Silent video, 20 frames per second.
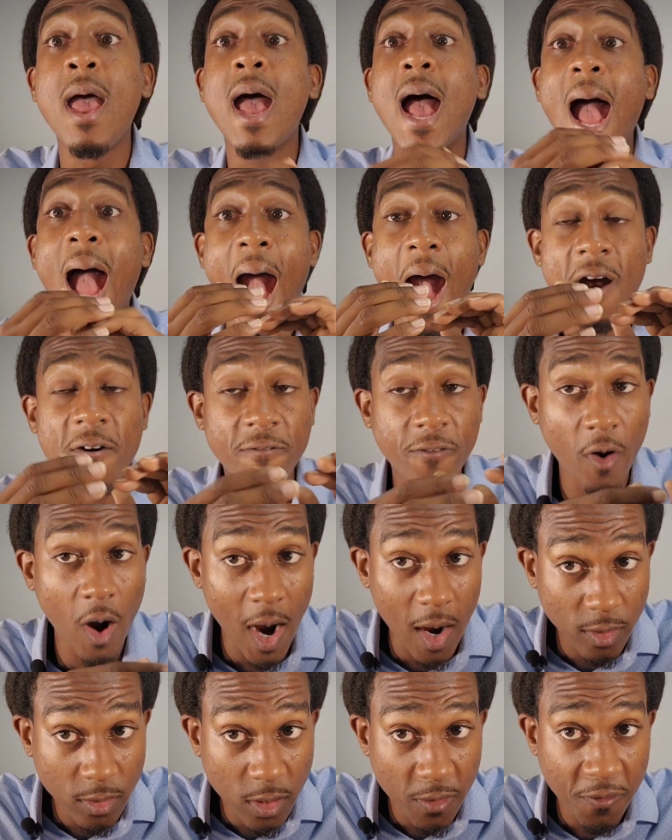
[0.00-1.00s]
how
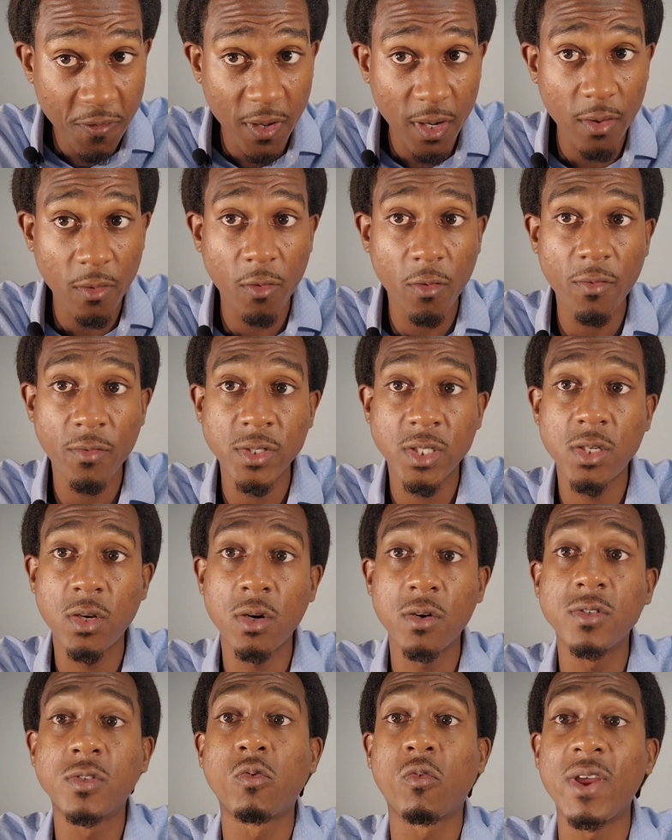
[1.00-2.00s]
far out the Federal
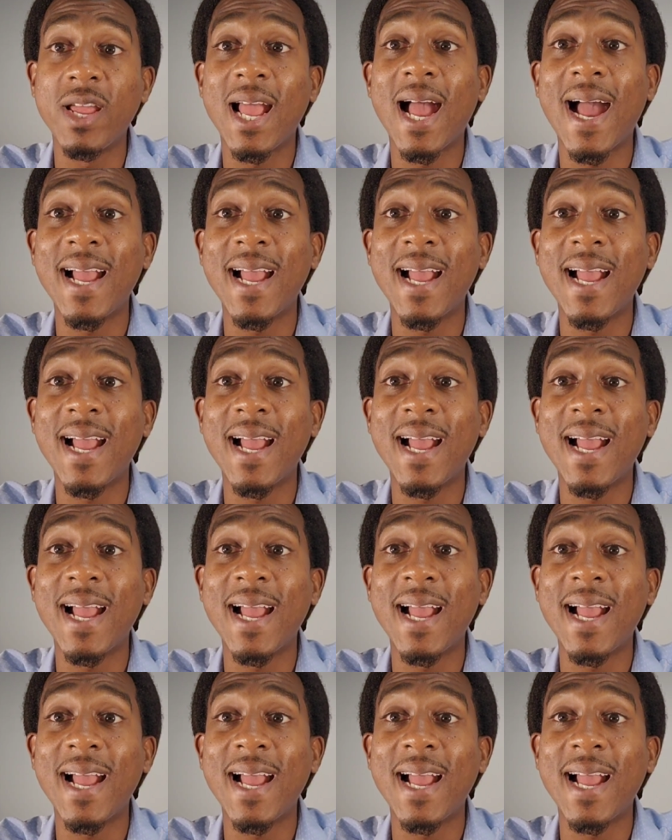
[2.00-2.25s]
Reserve's rate